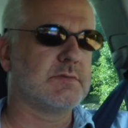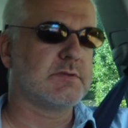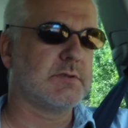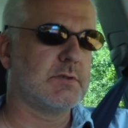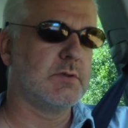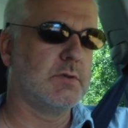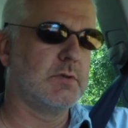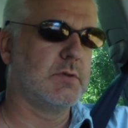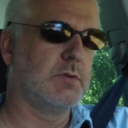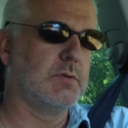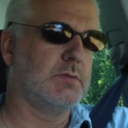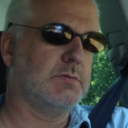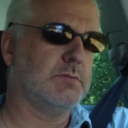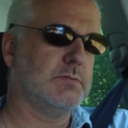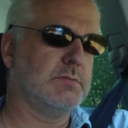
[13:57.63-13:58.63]

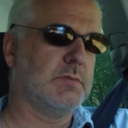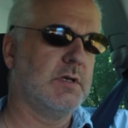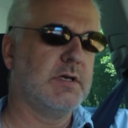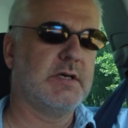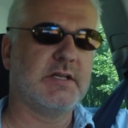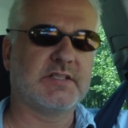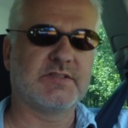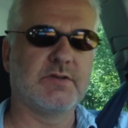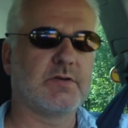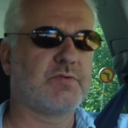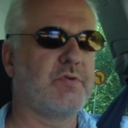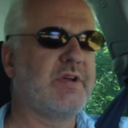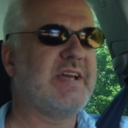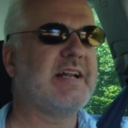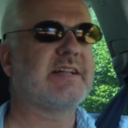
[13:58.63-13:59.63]
So it's not
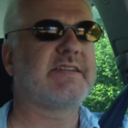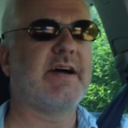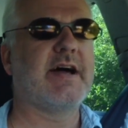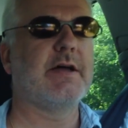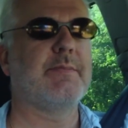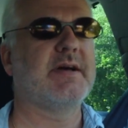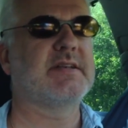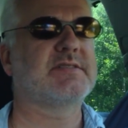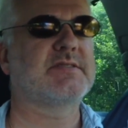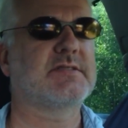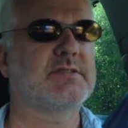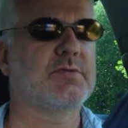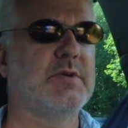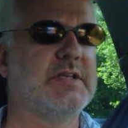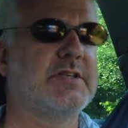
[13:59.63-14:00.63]
real time as
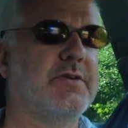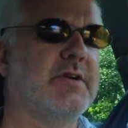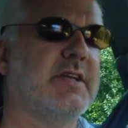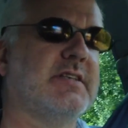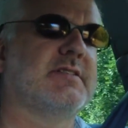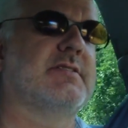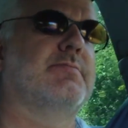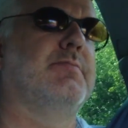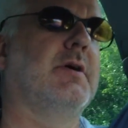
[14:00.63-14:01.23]
Twitter is,